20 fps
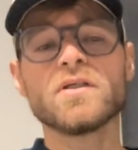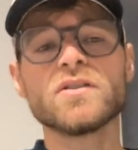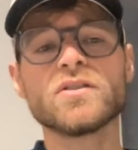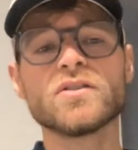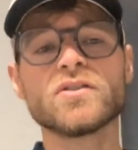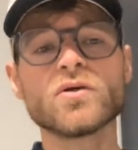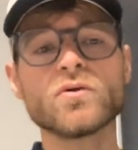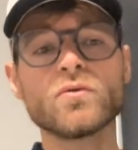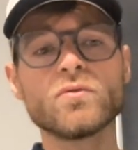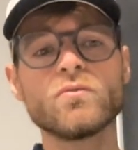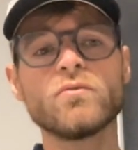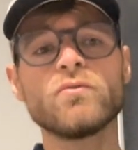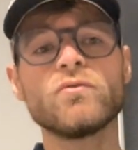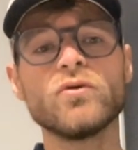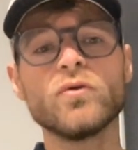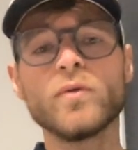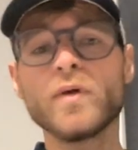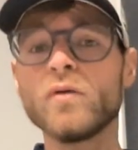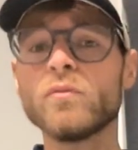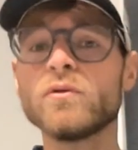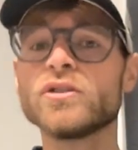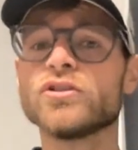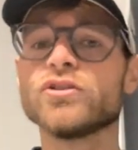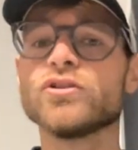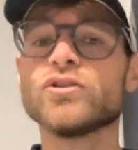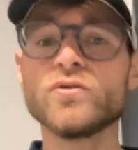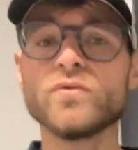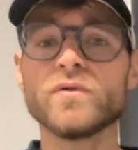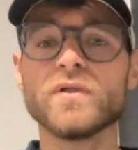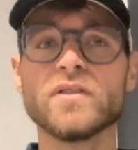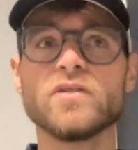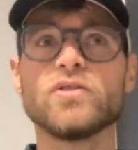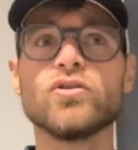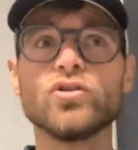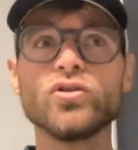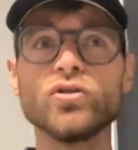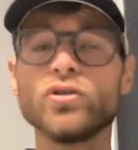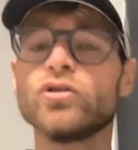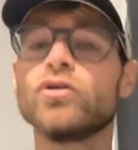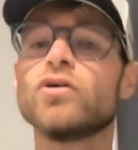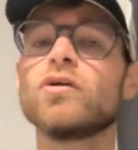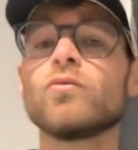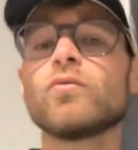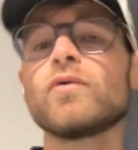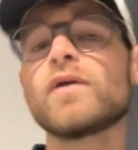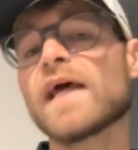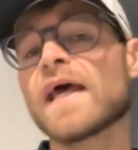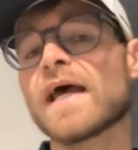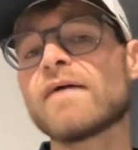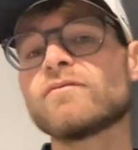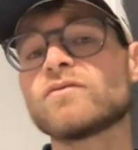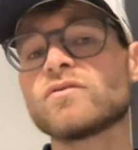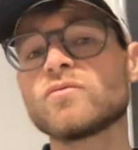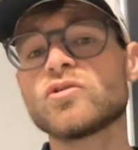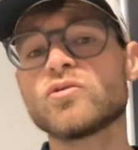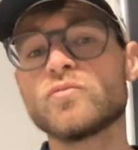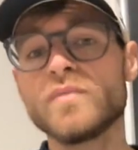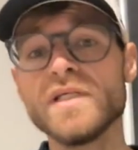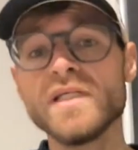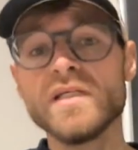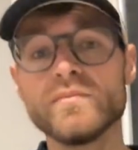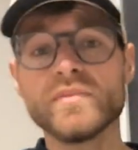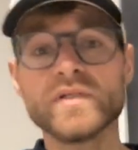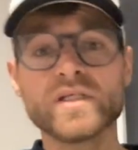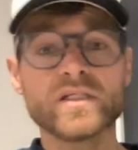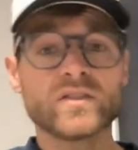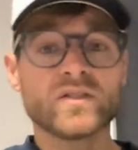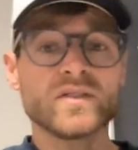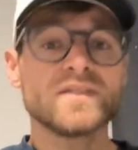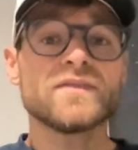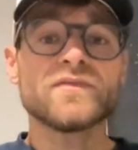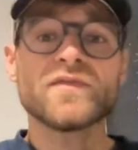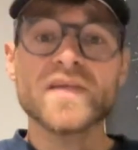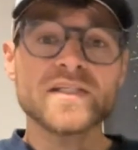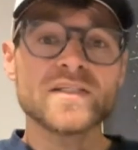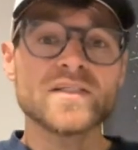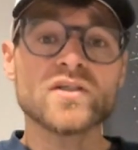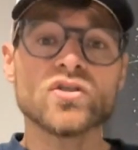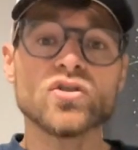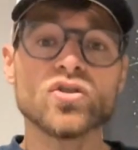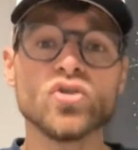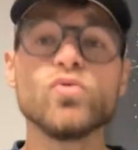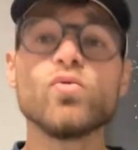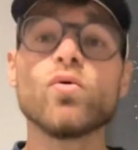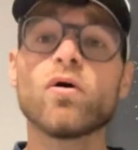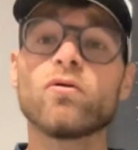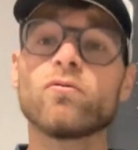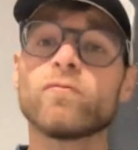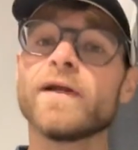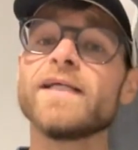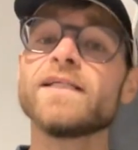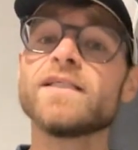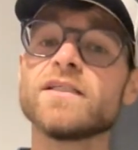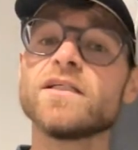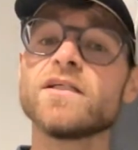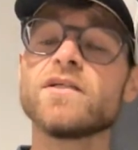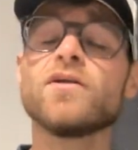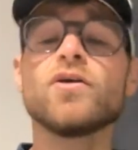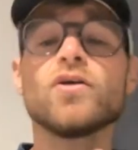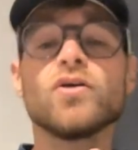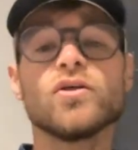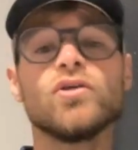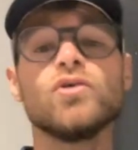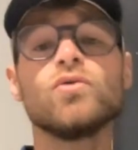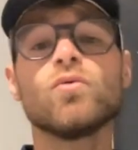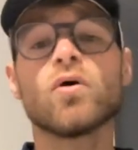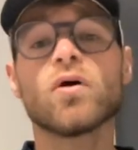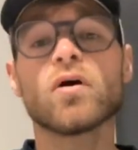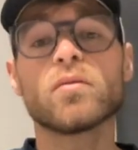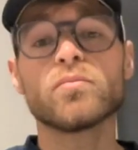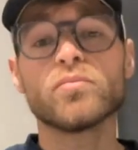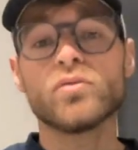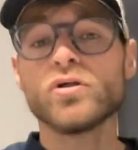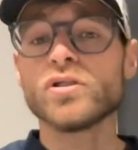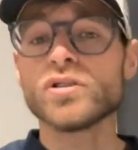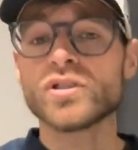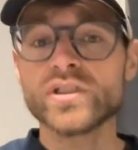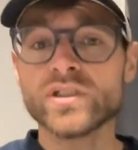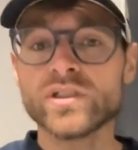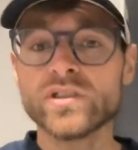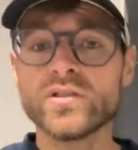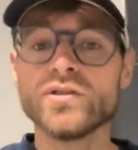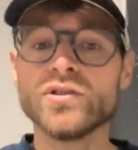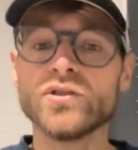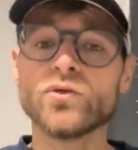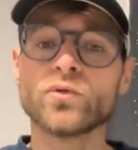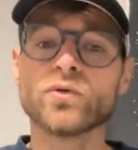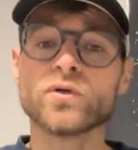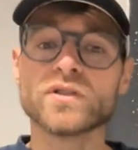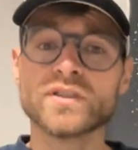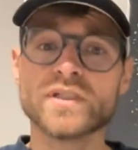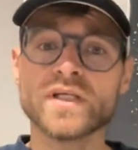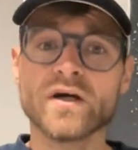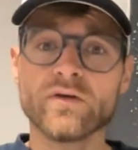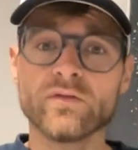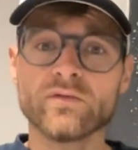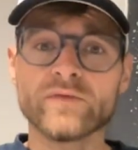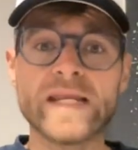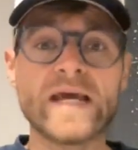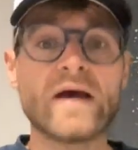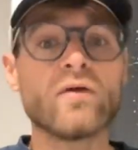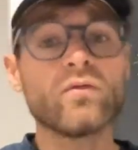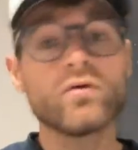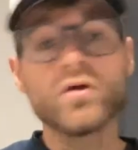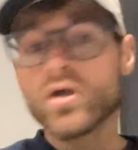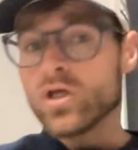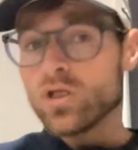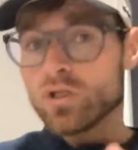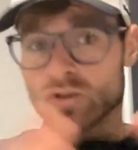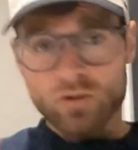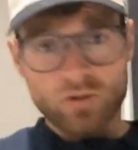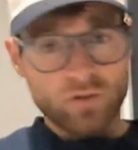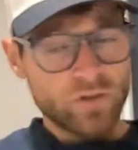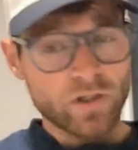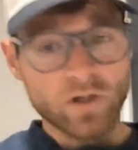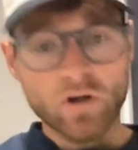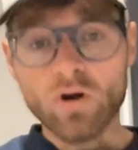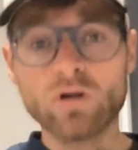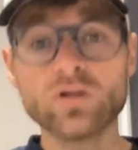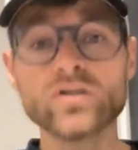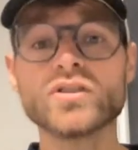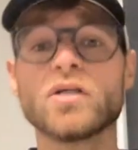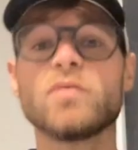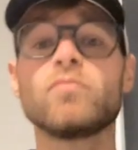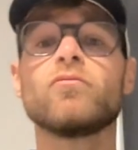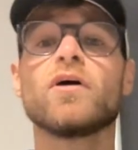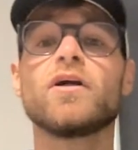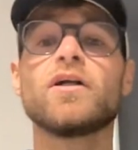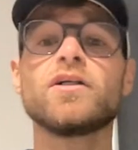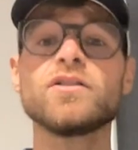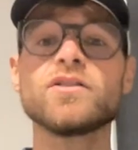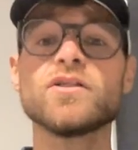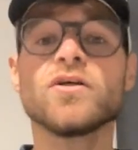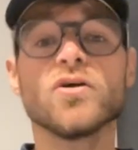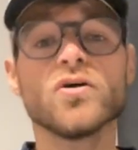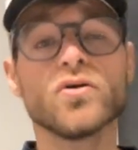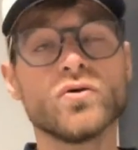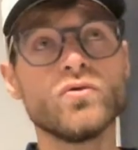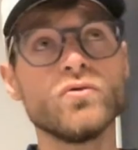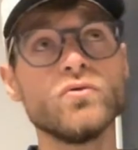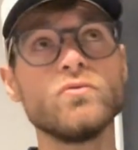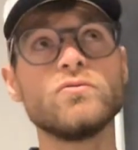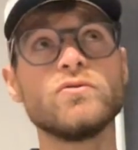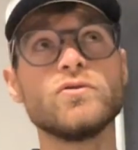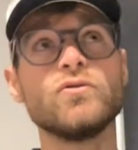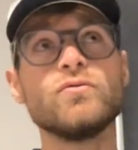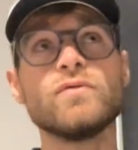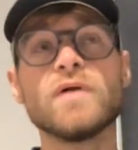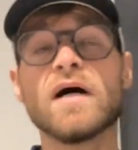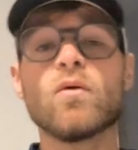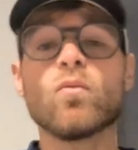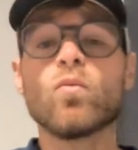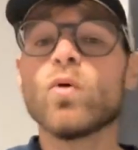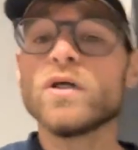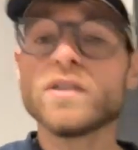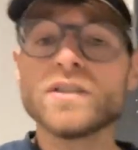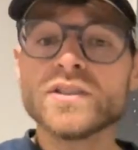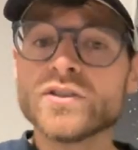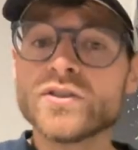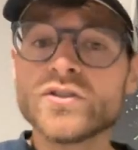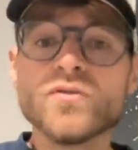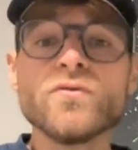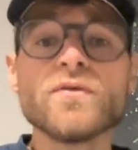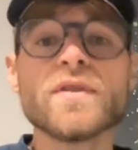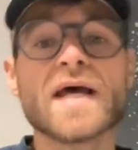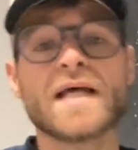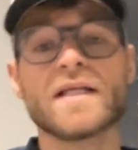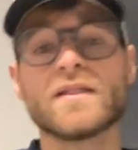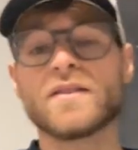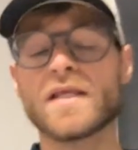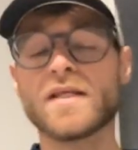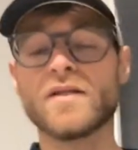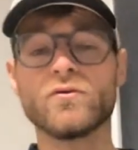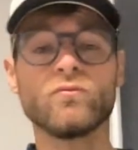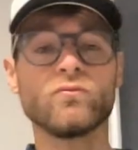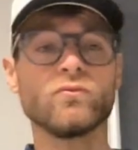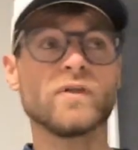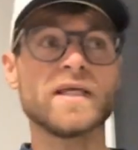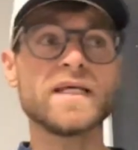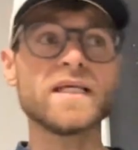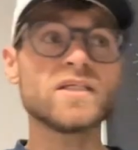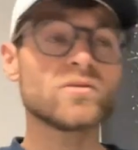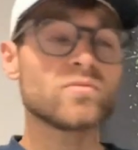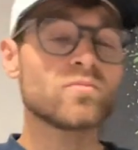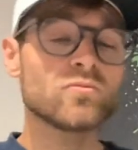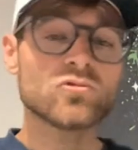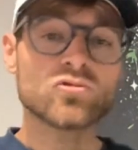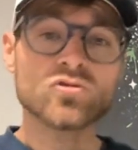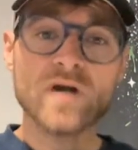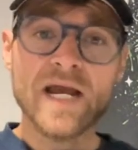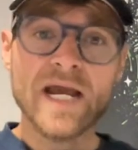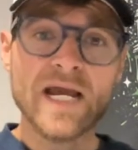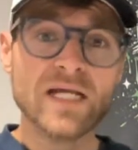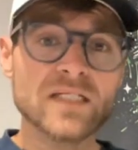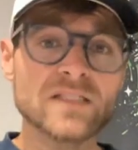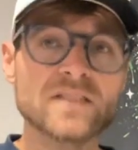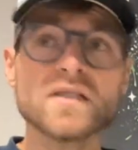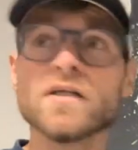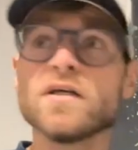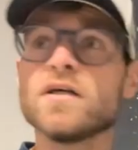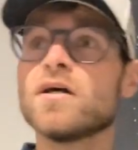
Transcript: So no matter what you're doing, you're going to want to have some speed because let's face it, you are racing, you are pushing yourself. Now, there are some runners who do not want to do that. They don't like tracks,